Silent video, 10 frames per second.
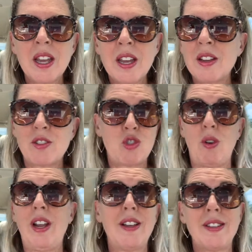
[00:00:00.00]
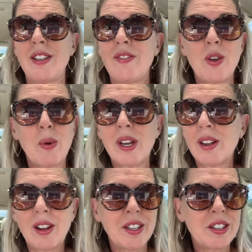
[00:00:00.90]
stress, if you
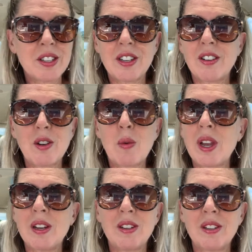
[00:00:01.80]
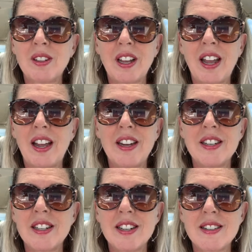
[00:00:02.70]
will, on the steering wheel,
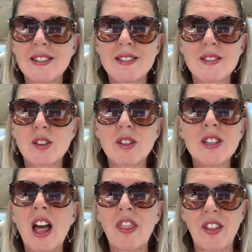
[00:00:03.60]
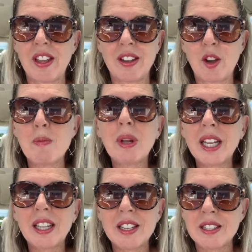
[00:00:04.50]
and nothing,
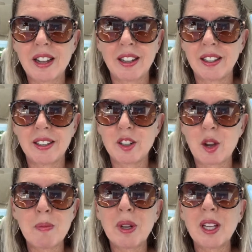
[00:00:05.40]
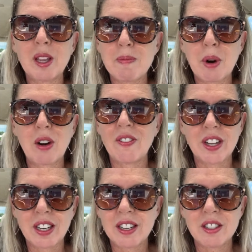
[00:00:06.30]
completely silent, completely
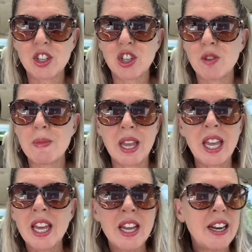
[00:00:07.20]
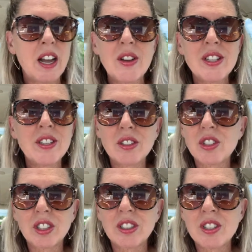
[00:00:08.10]
perfect as it should be. Now, he still
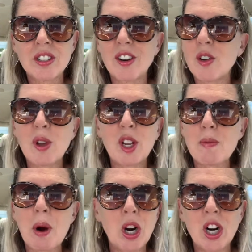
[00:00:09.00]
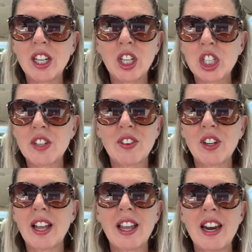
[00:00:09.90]
took the steering wheel apart and looked for
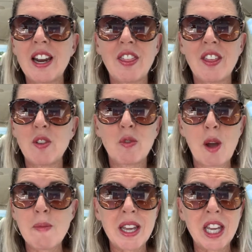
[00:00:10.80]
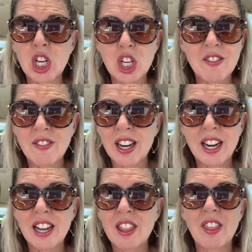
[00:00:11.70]
like anything rubbing. He couldn't find
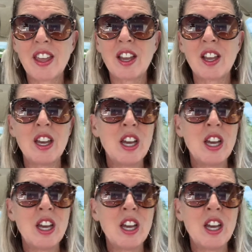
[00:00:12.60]
anything